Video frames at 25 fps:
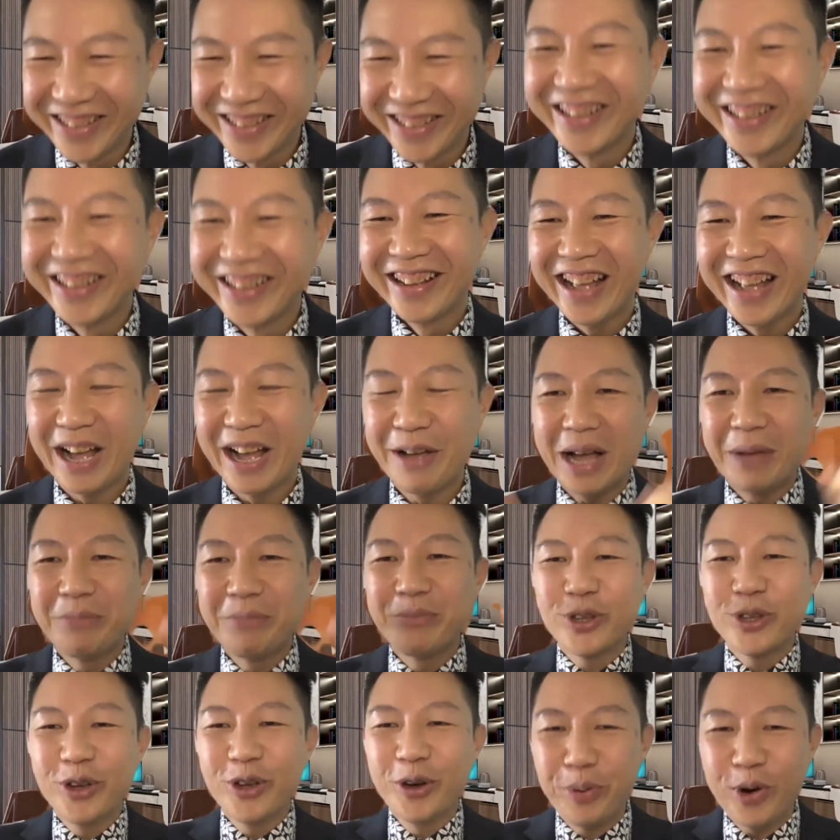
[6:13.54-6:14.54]
I'm
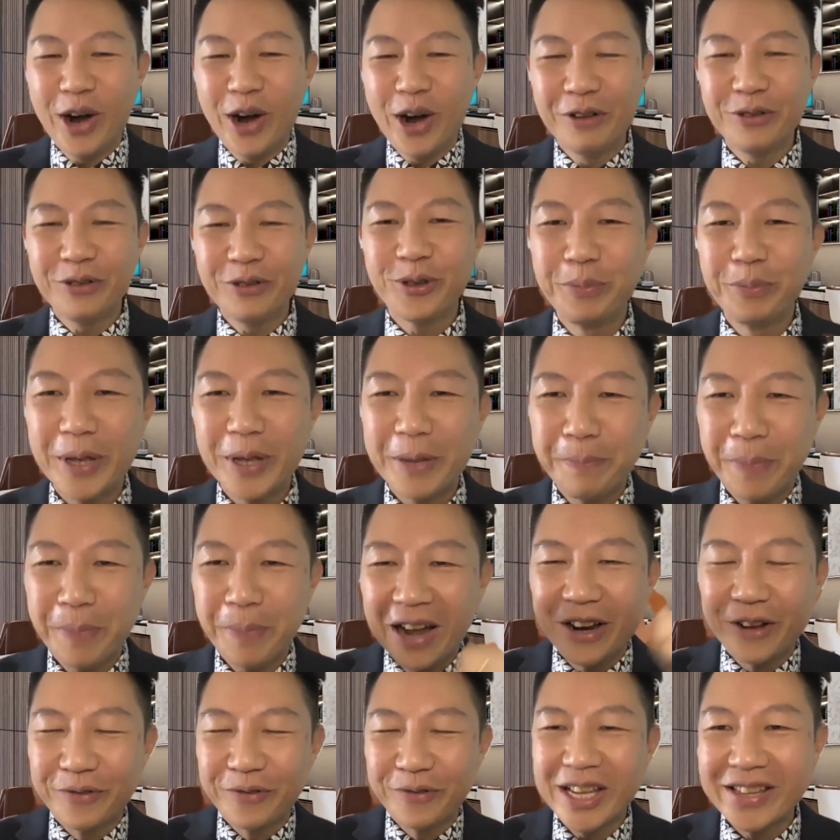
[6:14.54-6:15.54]
so proud to be part
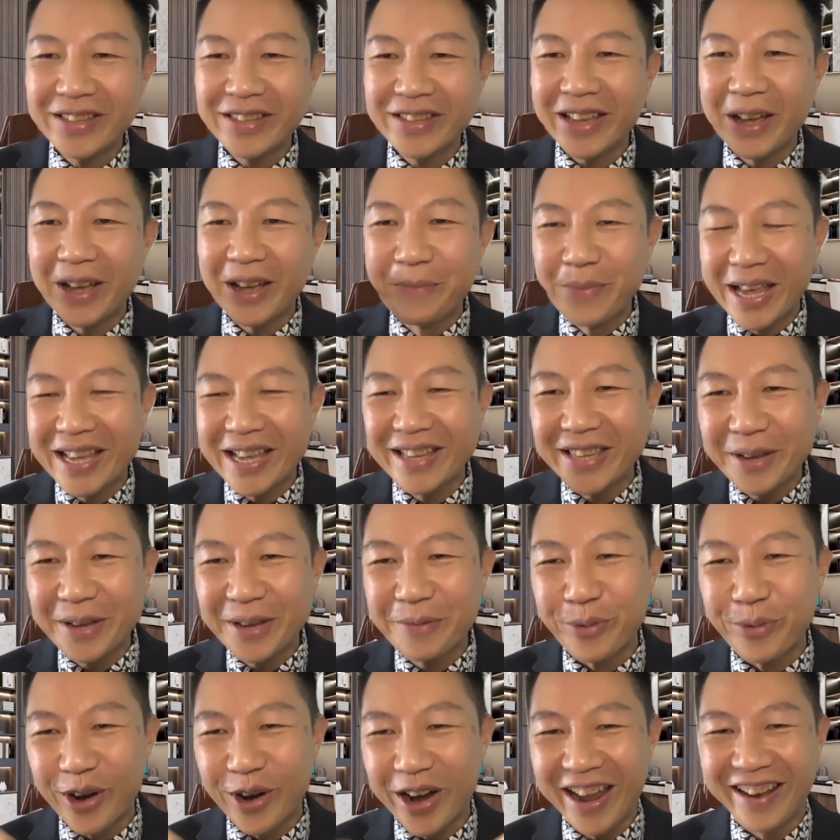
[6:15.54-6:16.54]
of this amazing
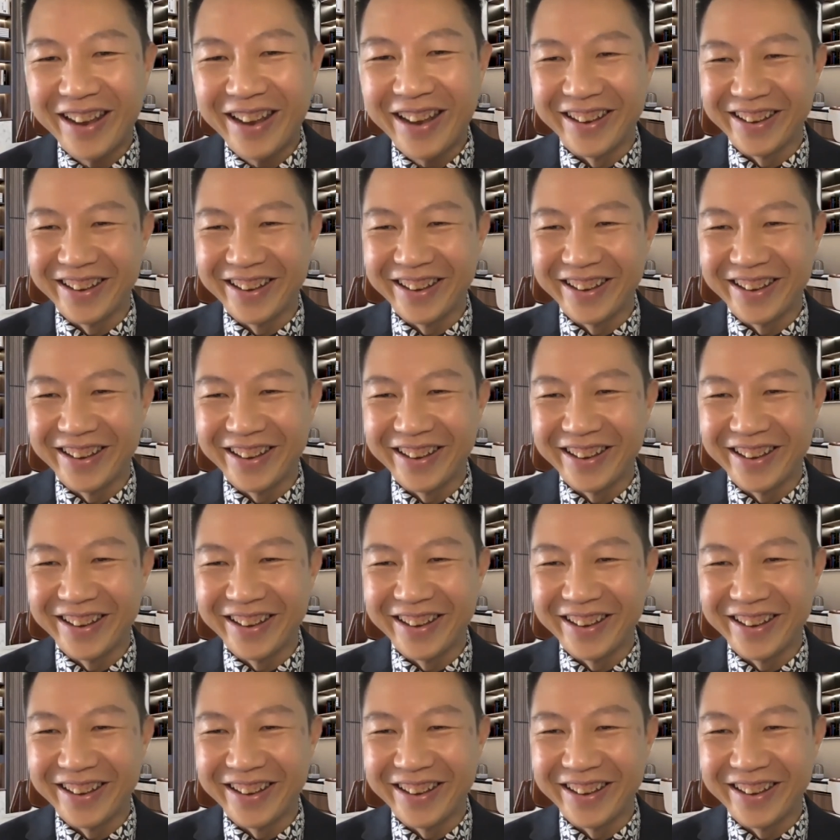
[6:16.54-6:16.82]
brand.